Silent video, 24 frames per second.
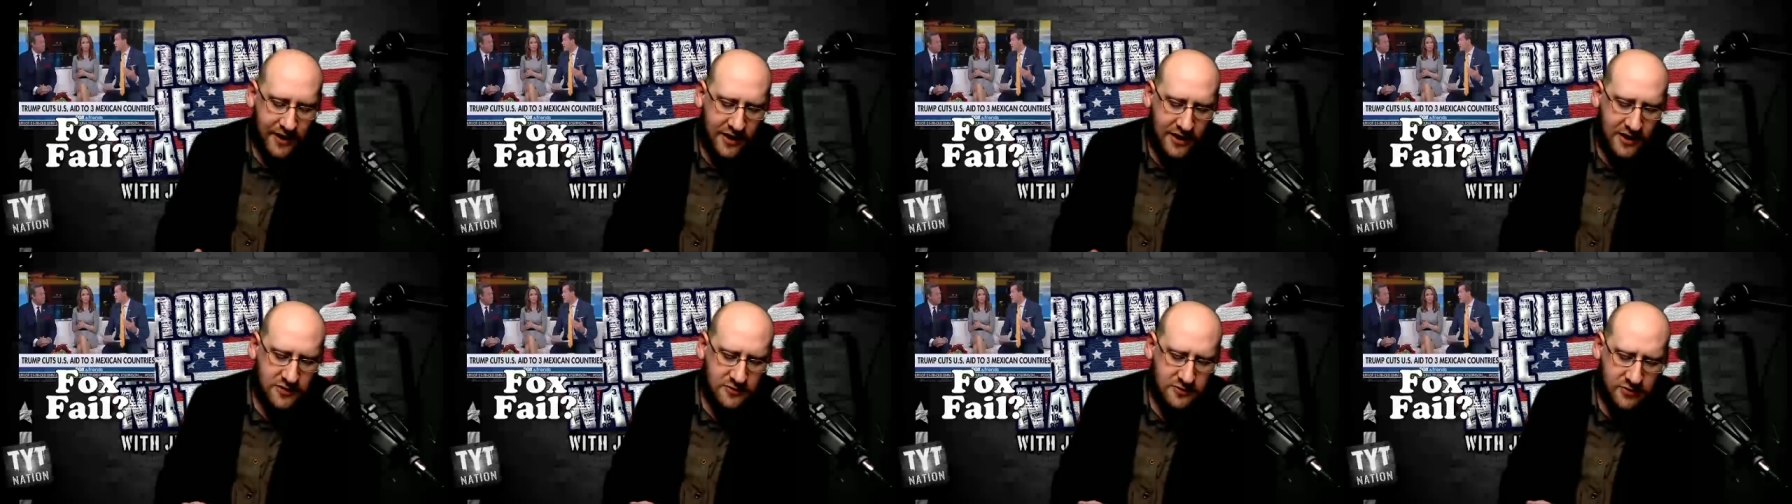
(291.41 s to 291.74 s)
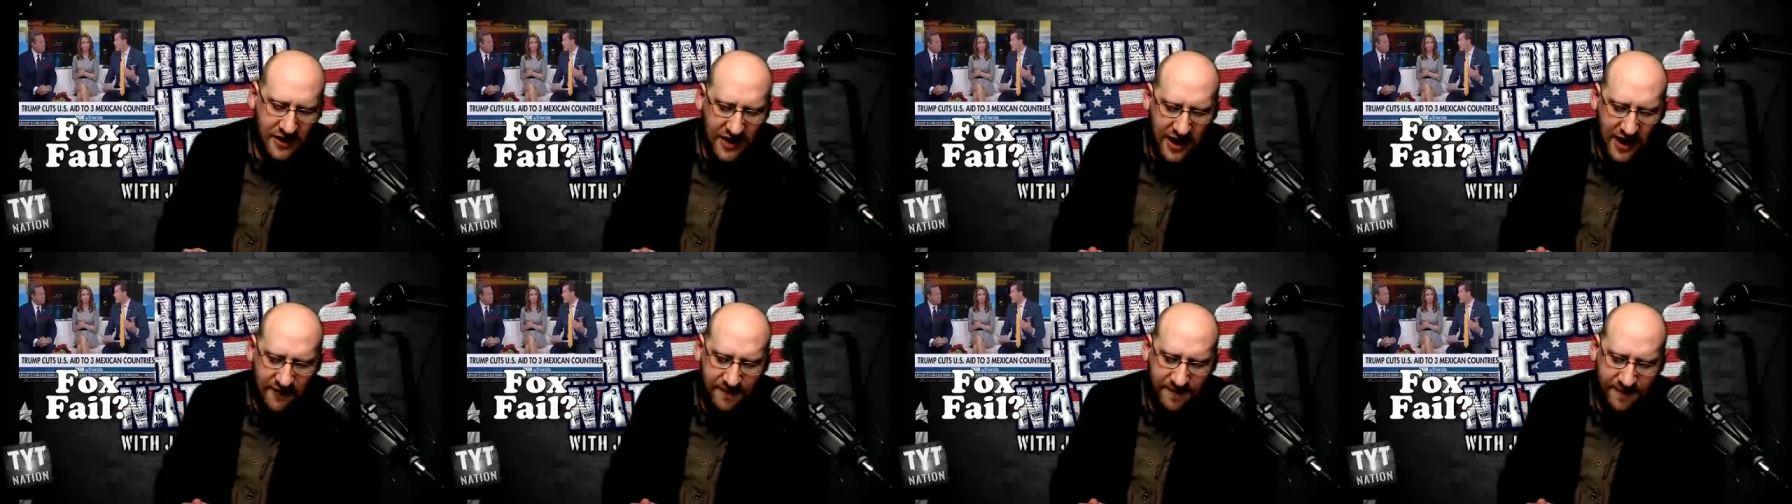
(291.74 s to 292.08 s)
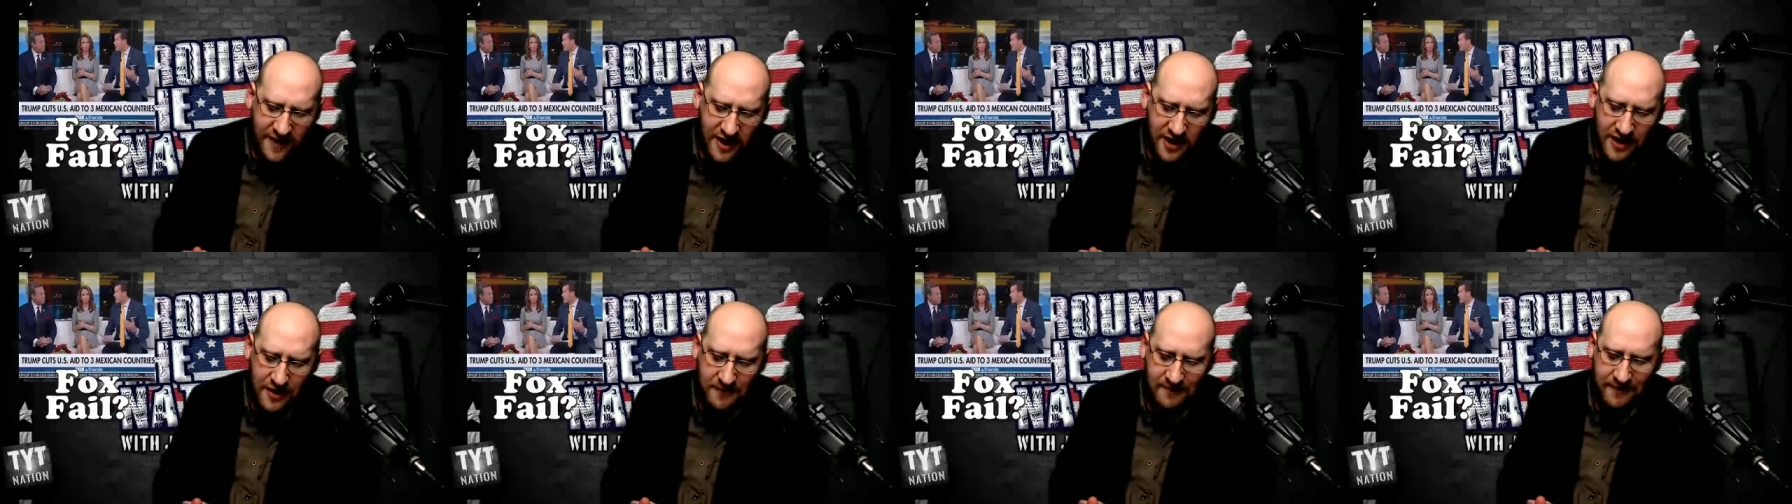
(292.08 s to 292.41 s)
Really unfair
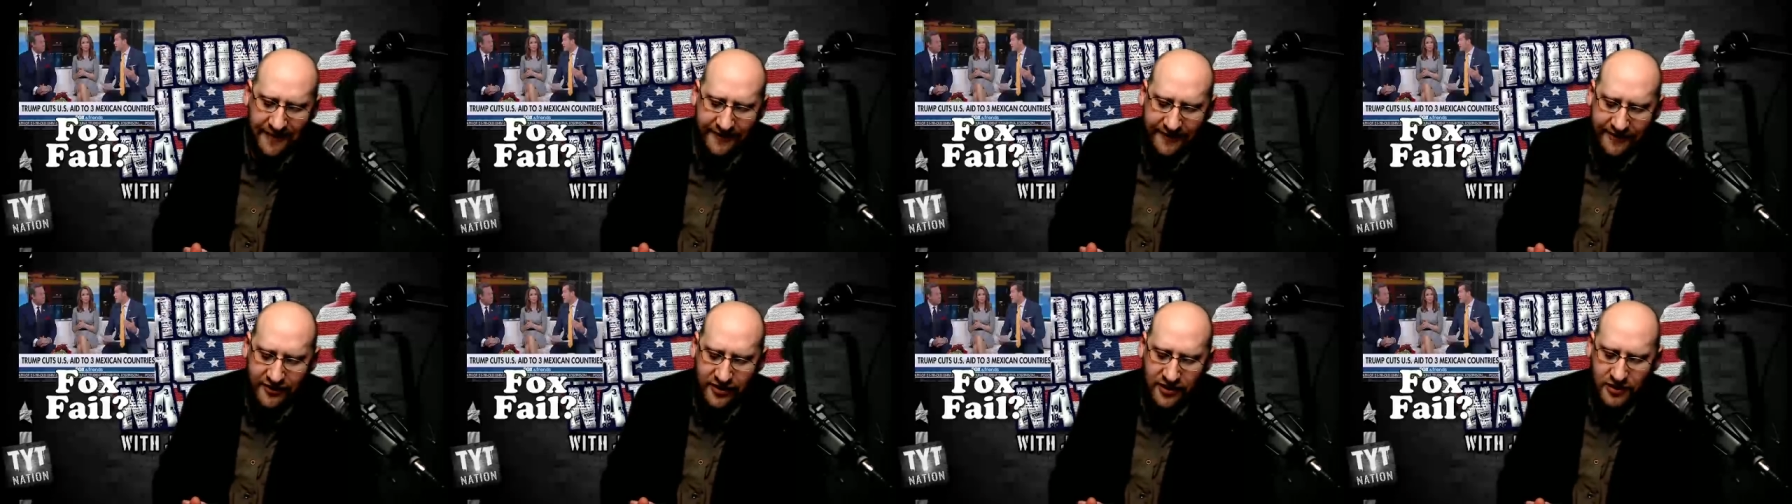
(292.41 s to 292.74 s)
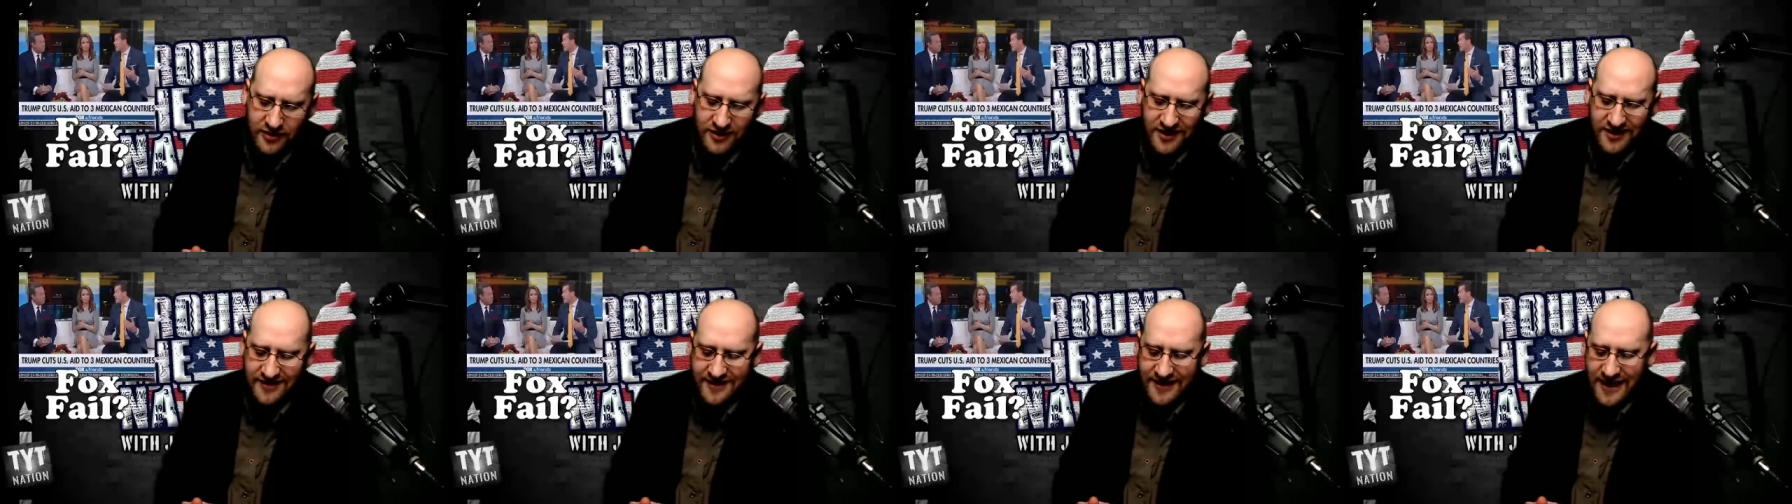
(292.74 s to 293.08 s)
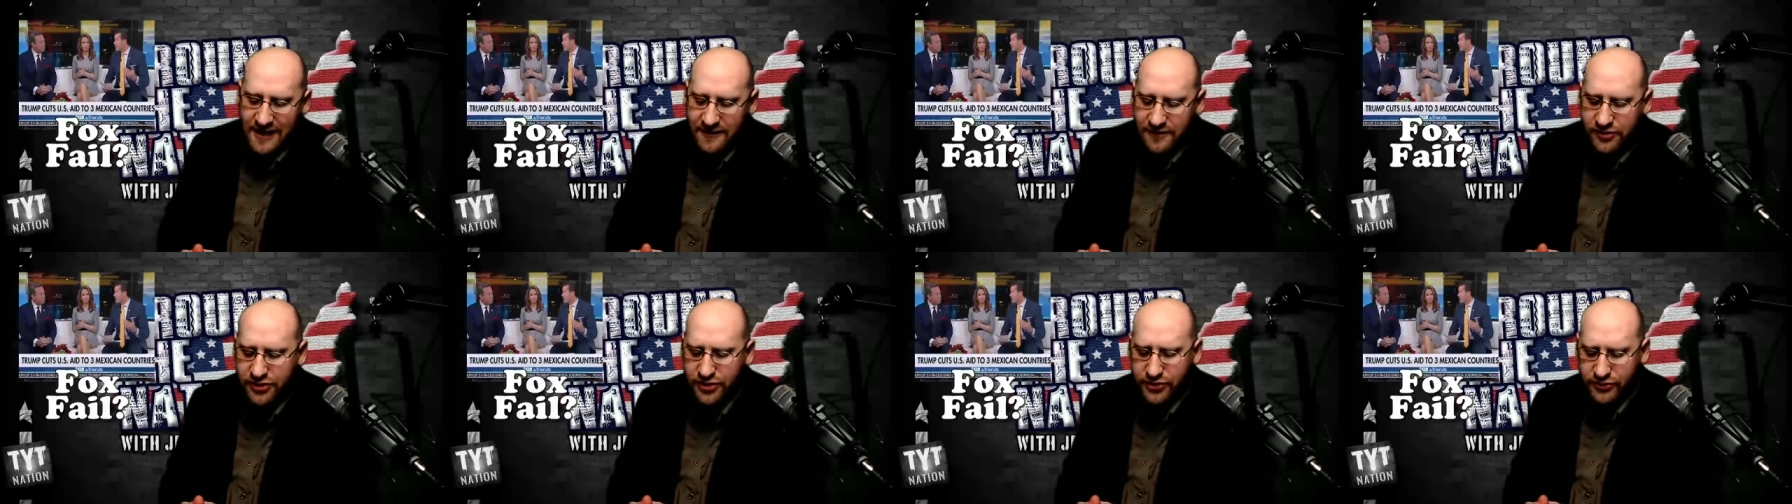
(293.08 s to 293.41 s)
how Mexico gets to
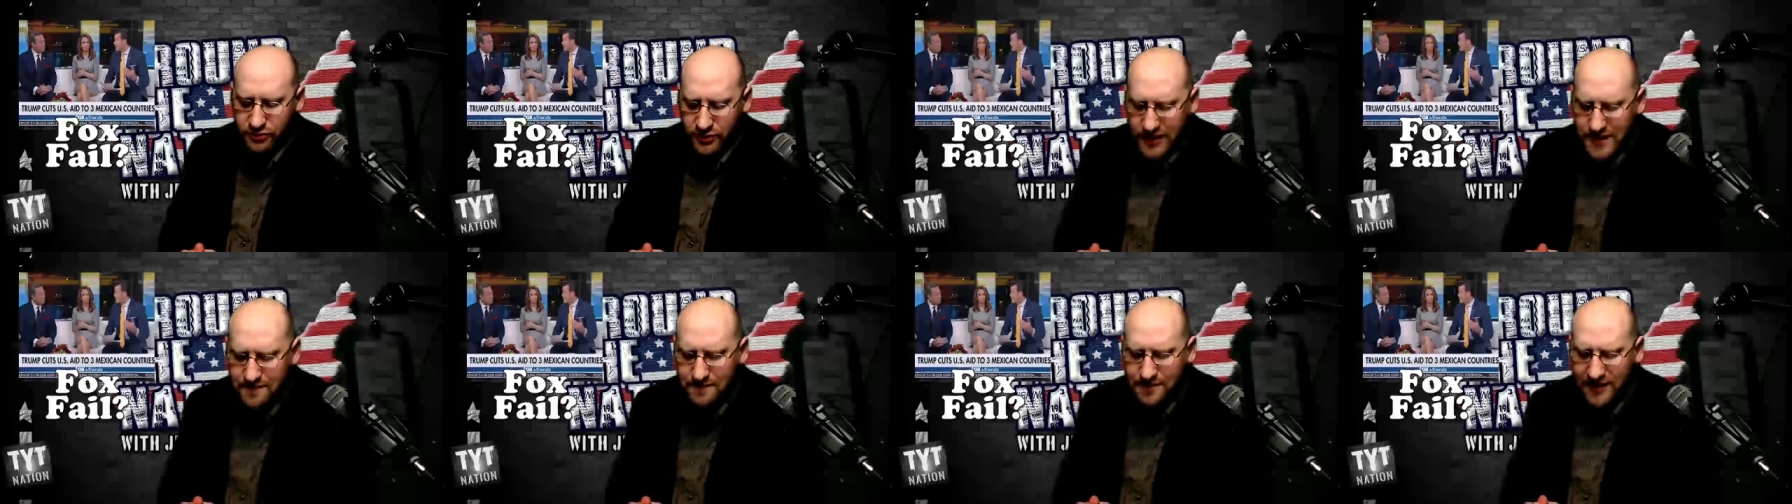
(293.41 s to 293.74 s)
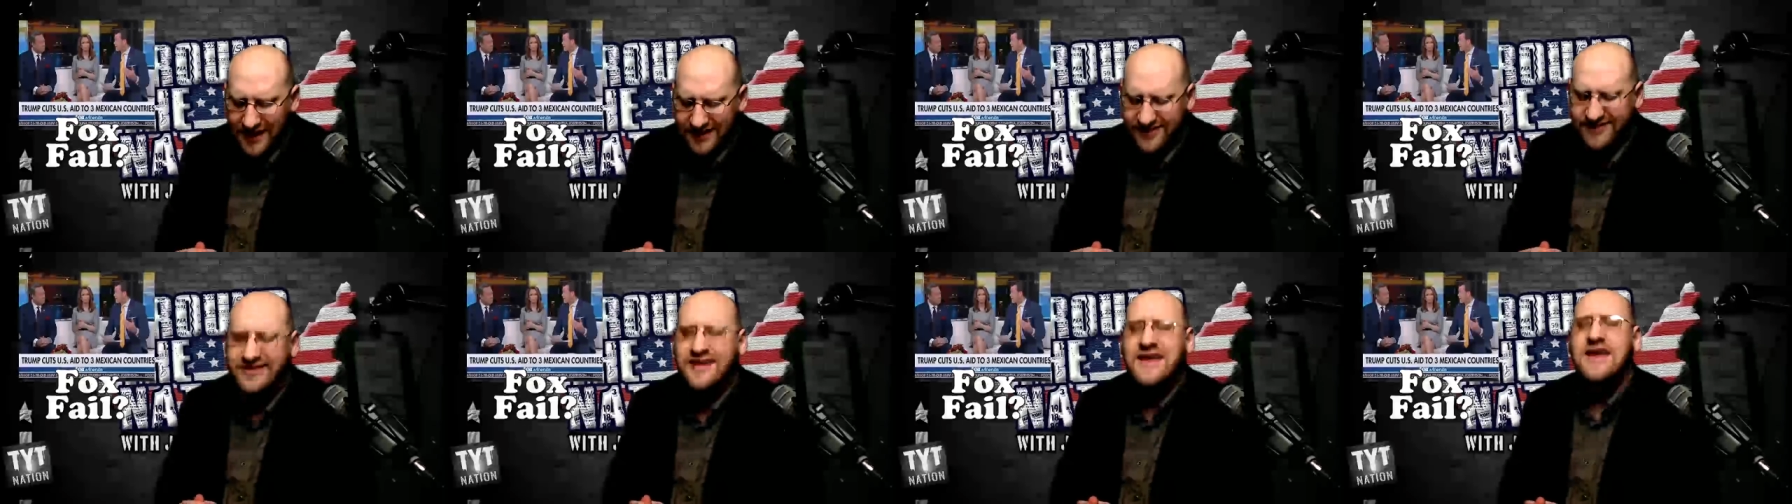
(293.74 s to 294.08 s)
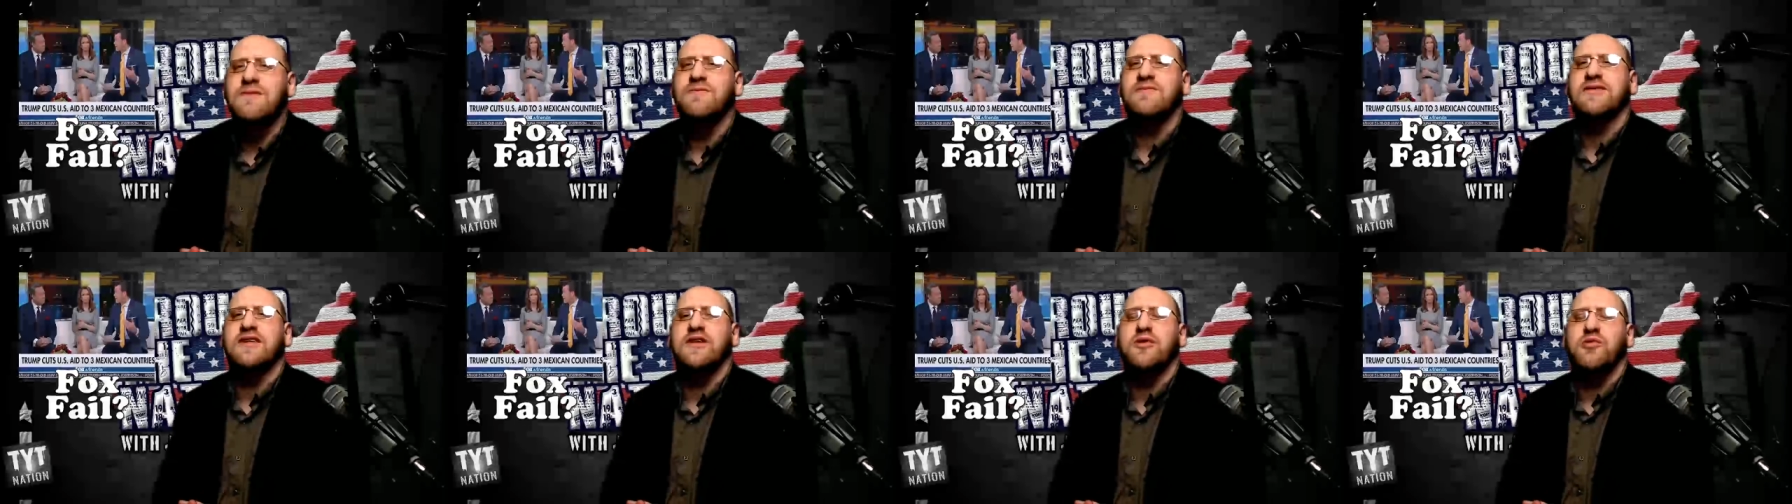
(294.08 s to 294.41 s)
have three plus
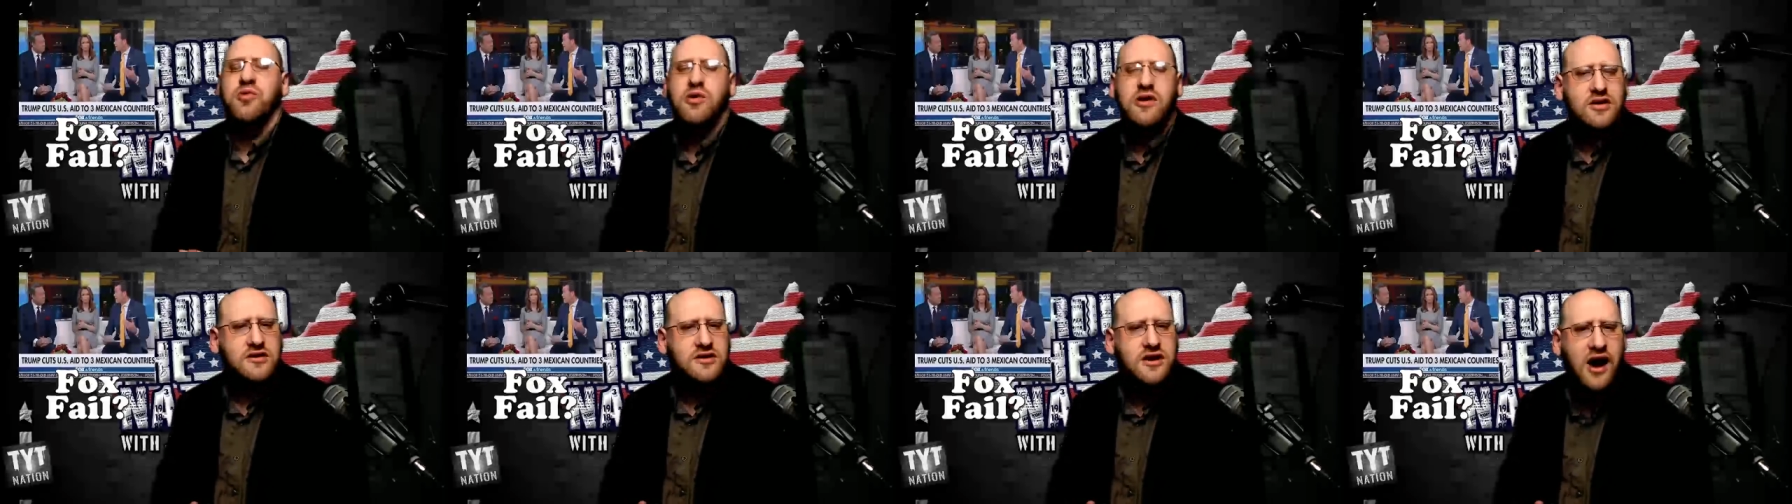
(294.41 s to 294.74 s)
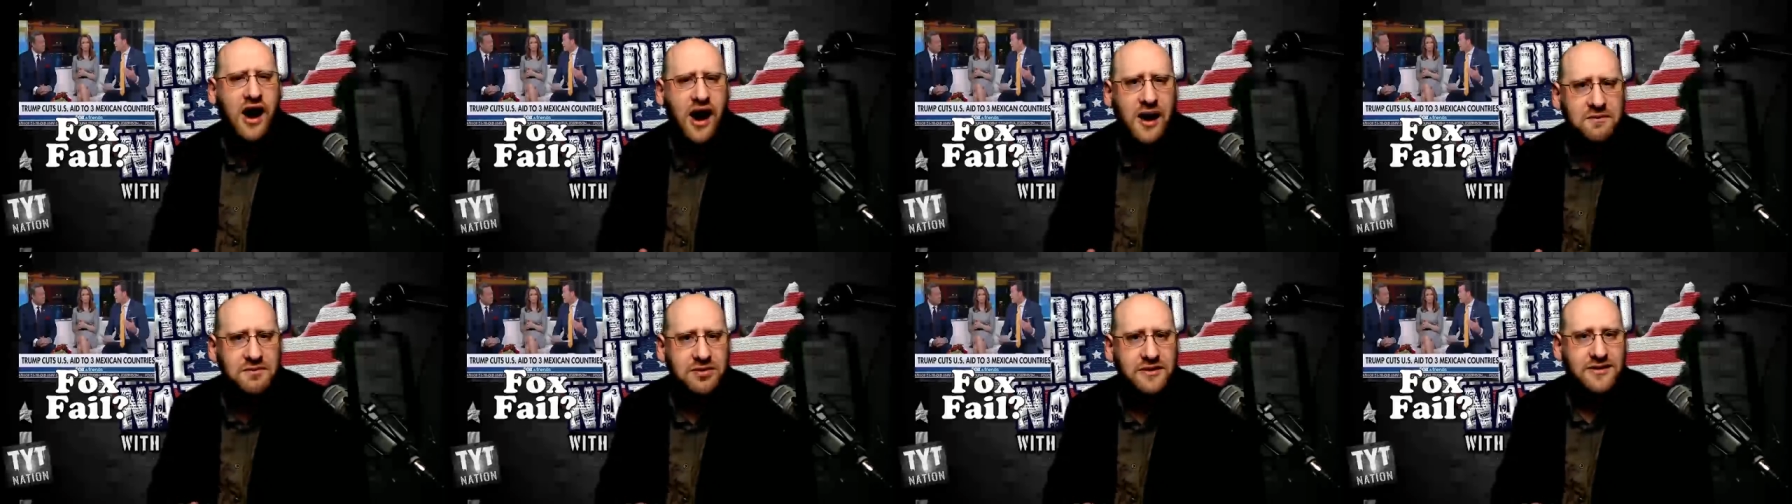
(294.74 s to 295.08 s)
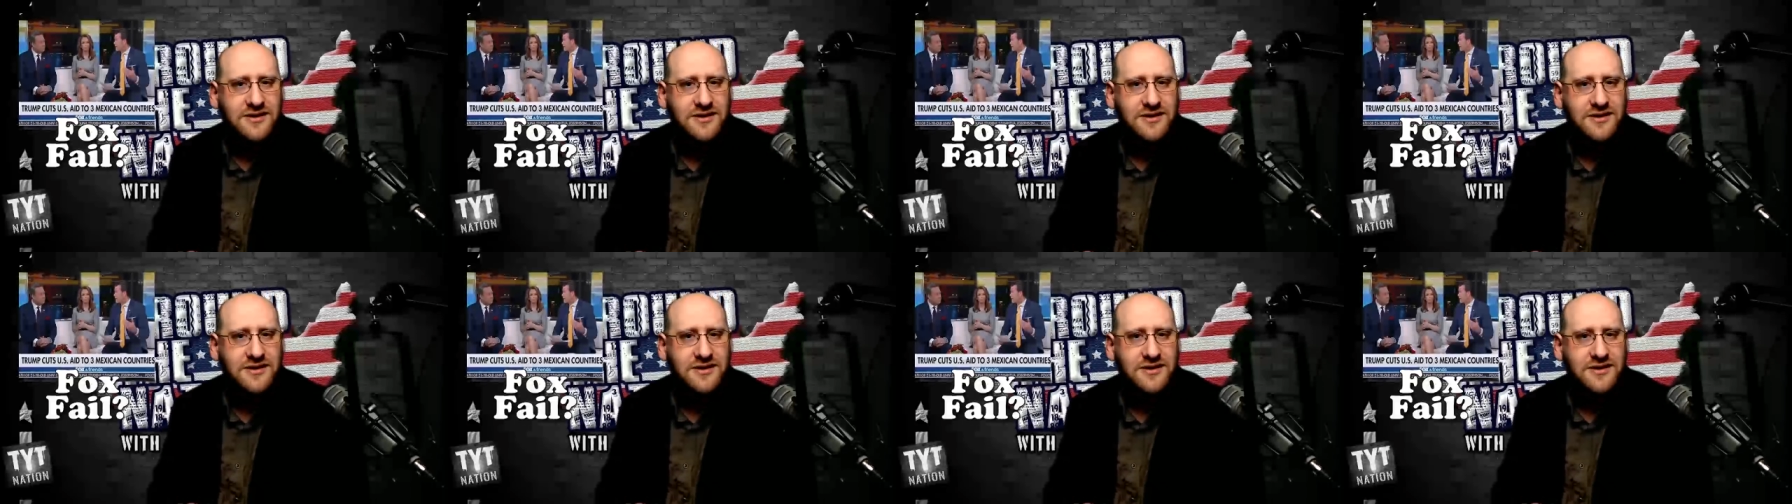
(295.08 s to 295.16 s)
teams at the World Cup